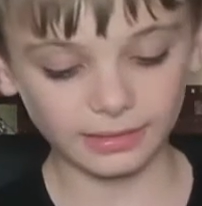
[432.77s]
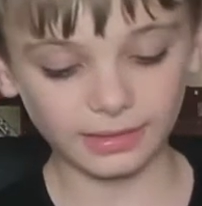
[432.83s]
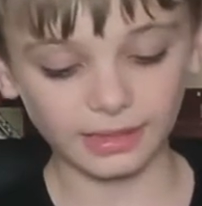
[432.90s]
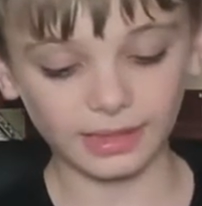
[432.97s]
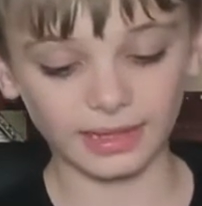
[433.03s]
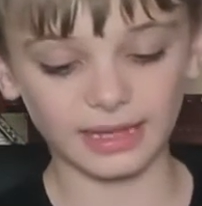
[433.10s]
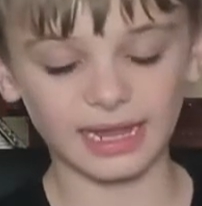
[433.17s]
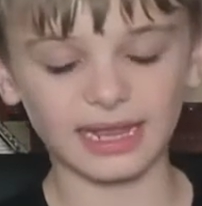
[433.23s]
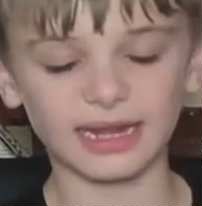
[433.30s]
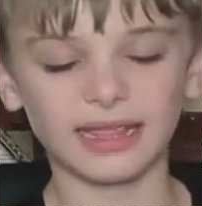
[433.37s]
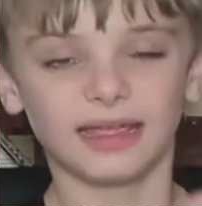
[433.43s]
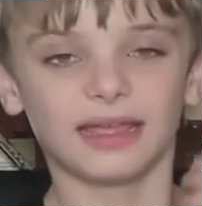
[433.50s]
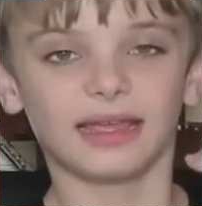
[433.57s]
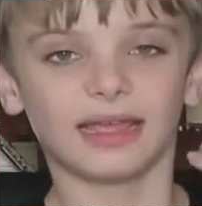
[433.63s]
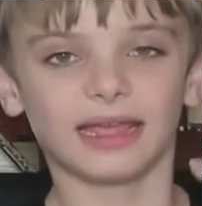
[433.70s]
And then
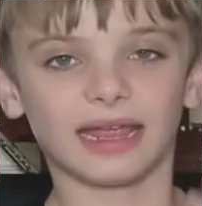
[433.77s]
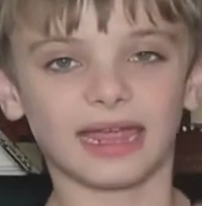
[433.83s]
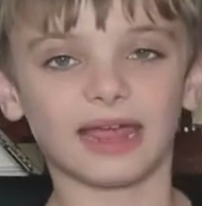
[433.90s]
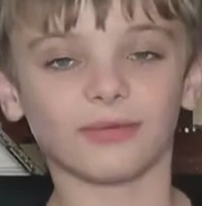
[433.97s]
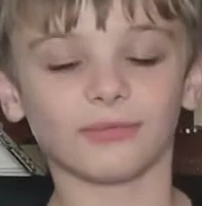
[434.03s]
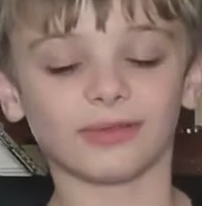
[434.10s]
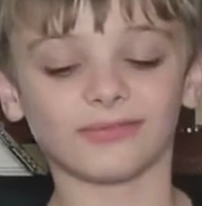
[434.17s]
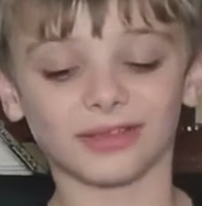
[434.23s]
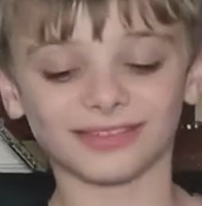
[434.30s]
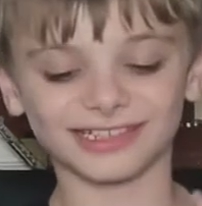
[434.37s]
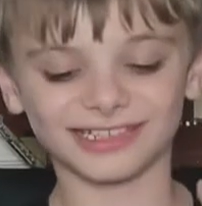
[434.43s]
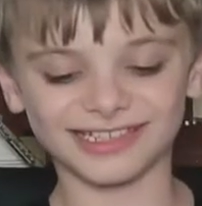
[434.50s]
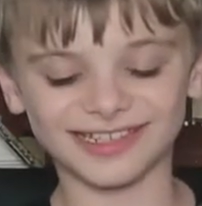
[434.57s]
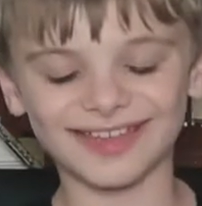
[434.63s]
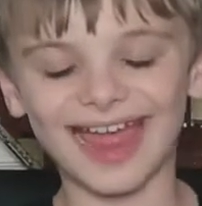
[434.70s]
again we've got
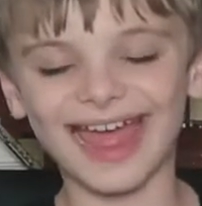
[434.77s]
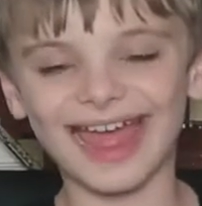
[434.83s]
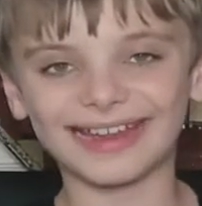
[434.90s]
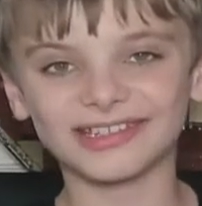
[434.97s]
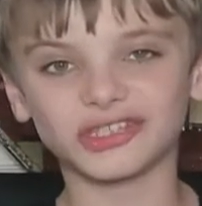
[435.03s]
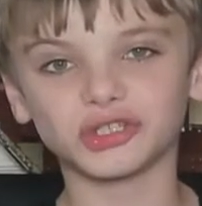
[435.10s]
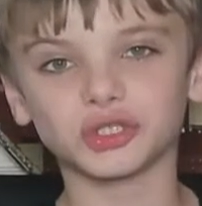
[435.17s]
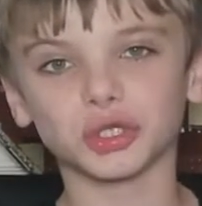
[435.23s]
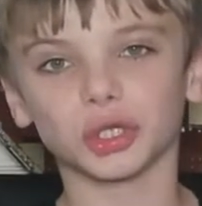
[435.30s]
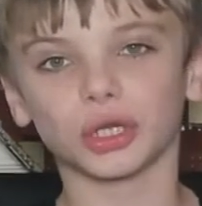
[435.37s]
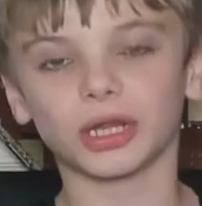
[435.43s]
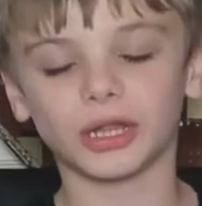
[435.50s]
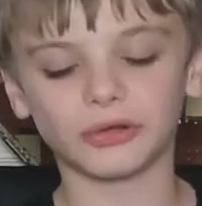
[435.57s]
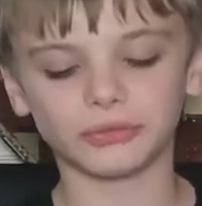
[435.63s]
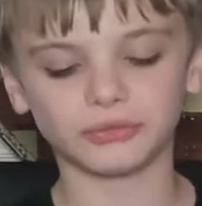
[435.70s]
the standard
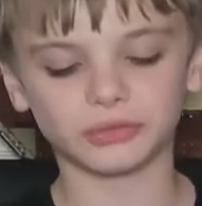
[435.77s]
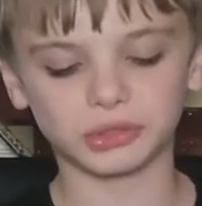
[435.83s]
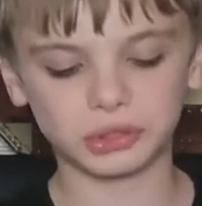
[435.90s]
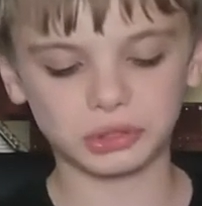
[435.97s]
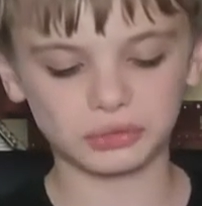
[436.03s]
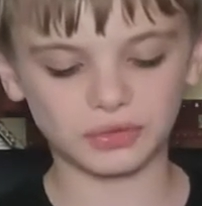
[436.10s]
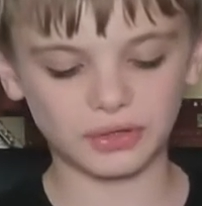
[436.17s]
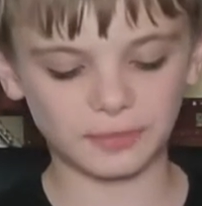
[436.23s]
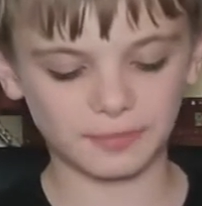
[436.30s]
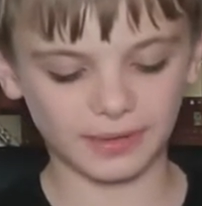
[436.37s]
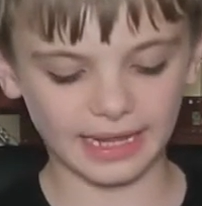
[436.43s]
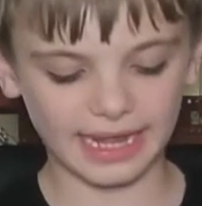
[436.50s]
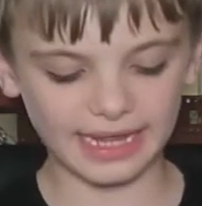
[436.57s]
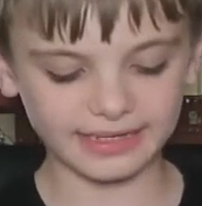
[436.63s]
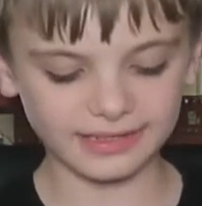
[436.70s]
clone trooper
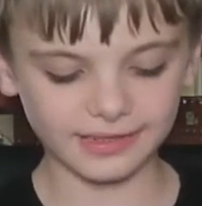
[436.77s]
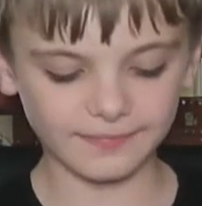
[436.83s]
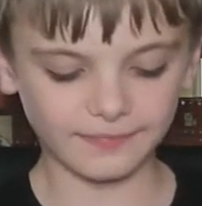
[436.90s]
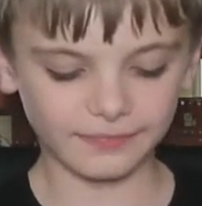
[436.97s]
head.